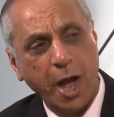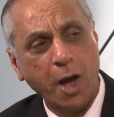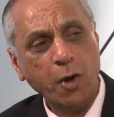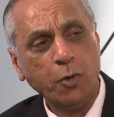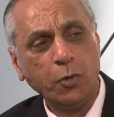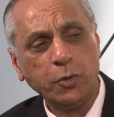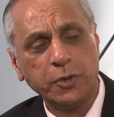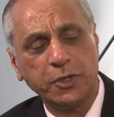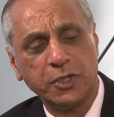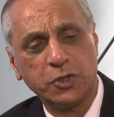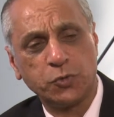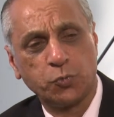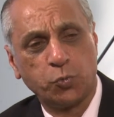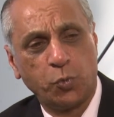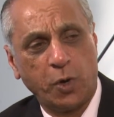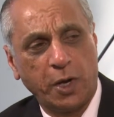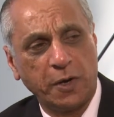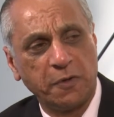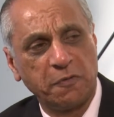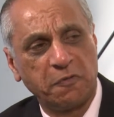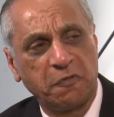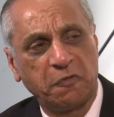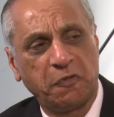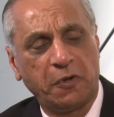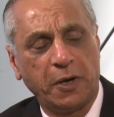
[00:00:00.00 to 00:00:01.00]
how does
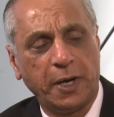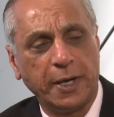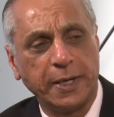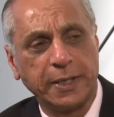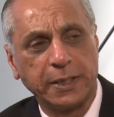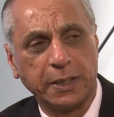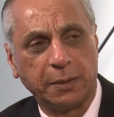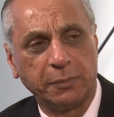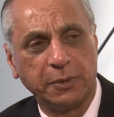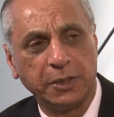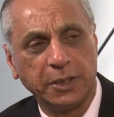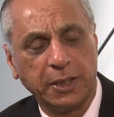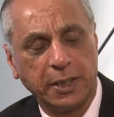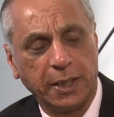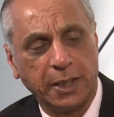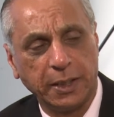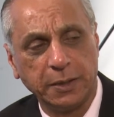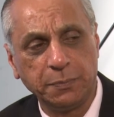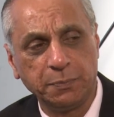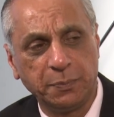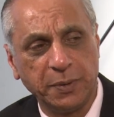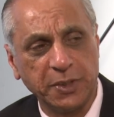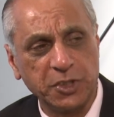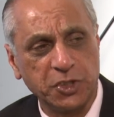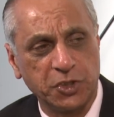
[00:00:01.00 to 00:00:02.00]
one find, I mean, in
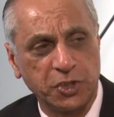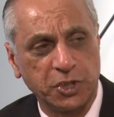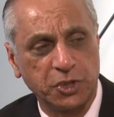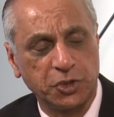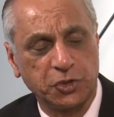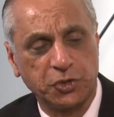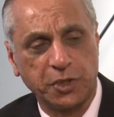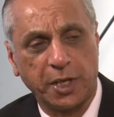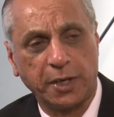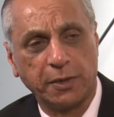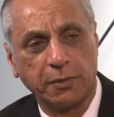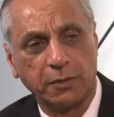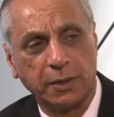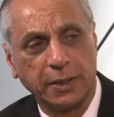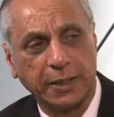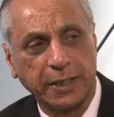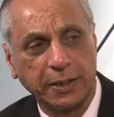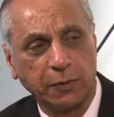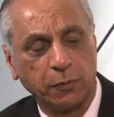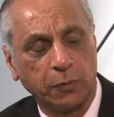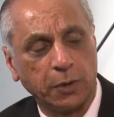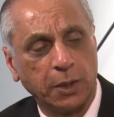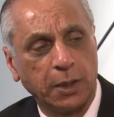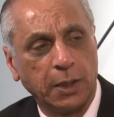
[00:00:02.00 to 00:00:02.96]
business generally,